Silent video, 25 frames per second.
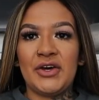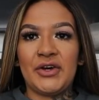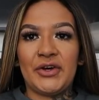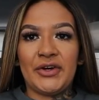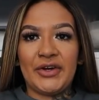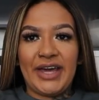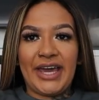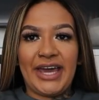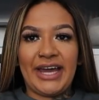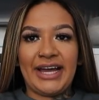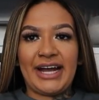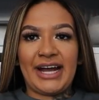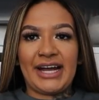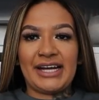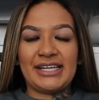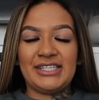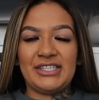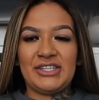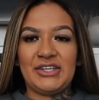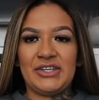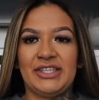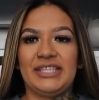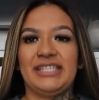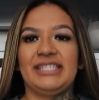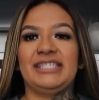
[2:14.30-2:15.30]
Okay guys,
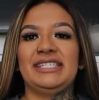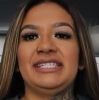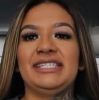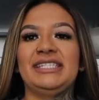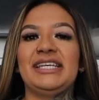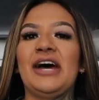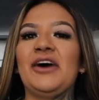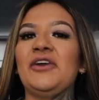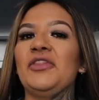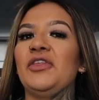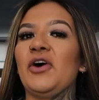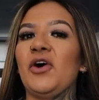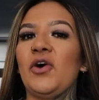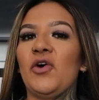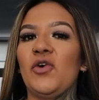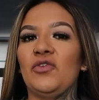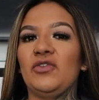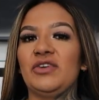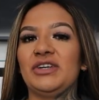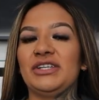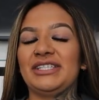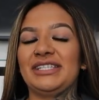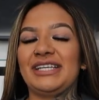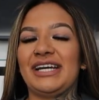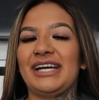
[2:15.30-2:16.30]
so this is how the
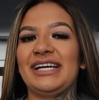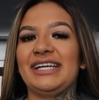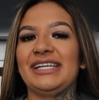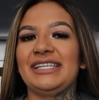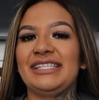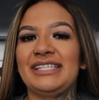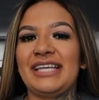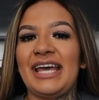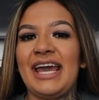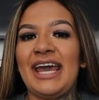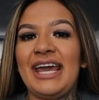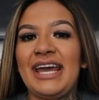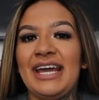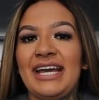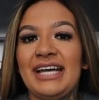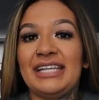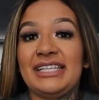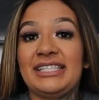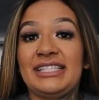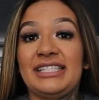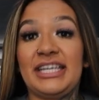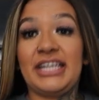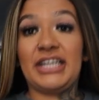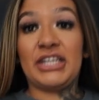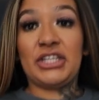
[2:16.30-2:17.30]
oversized
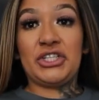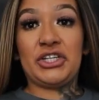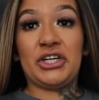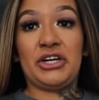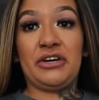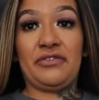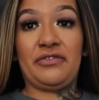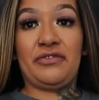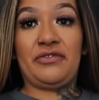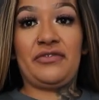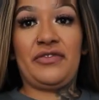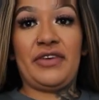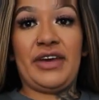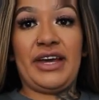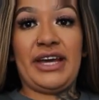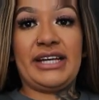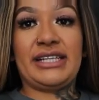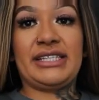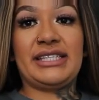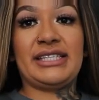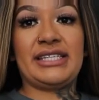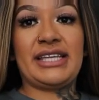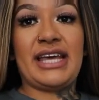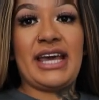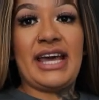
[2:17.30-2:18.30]
t-shirt
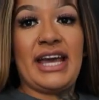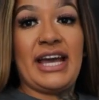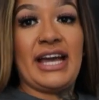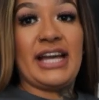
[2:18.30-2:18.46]
fits.